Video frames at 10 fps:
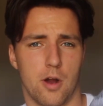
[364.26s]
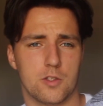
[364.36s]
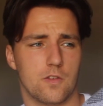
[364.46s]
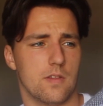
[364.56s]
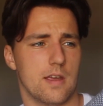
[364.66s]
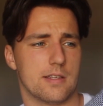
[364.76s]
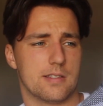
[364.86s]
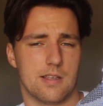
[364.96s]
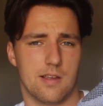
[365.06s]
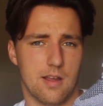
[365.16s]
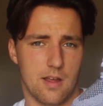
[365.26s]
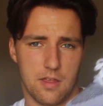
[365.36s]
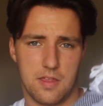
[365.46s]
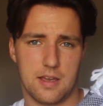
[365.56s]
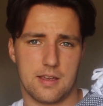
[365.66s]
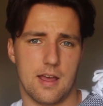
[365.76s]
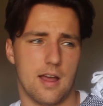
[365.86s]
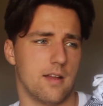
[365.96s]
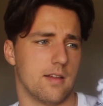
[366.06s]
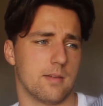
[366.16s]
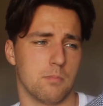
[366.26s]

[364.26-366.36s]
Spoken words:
Pros for this: thicker,